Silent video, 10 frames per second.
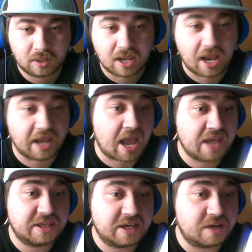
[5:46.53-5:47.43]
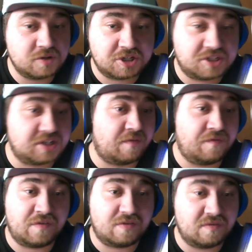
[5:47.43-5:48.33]
I think it was just a
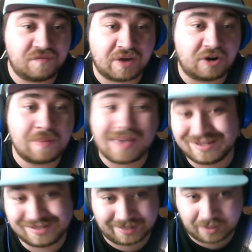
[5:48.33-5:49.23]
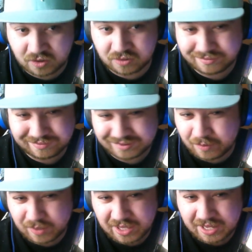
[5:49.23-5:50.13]
very bad signal
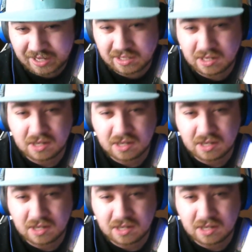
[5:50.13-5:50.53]
that we had.